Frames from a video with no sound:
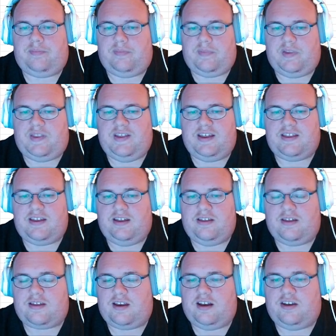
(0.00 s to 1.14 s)
This is
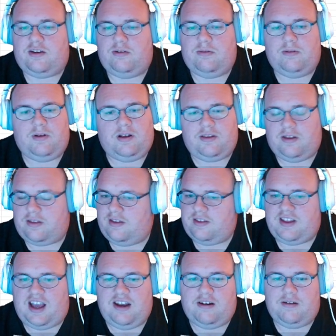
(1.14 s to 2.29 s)
just going to do just a
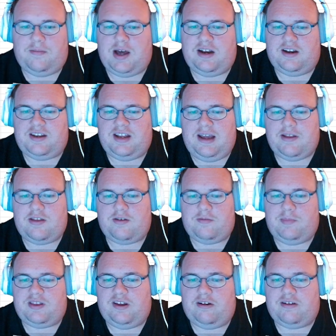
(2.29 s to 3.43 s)
standard amount of damage, but
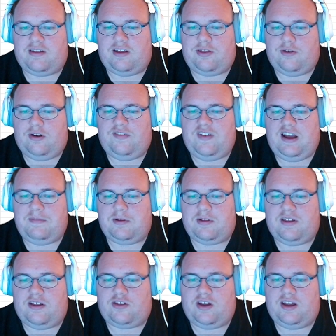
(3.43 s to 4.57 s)
there is a 35%
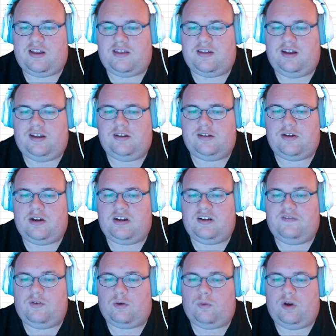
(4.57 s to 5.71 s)
chance to stun the target
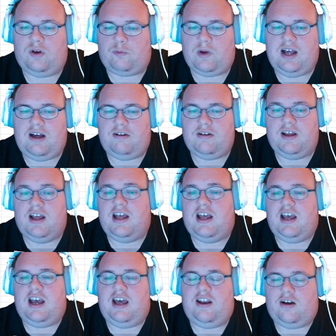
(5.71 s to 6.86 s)
for 1 round
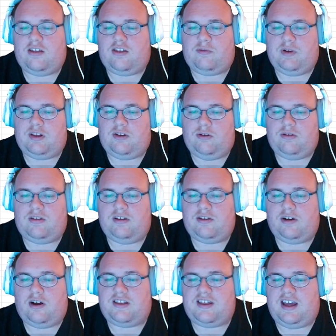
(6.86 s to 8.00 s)
and also reduce the
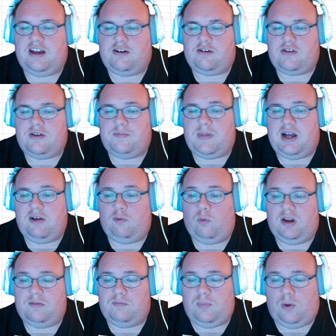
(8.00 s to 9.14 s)
target's energy by
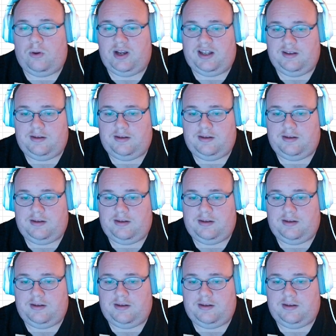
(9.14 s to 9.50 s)
1 point.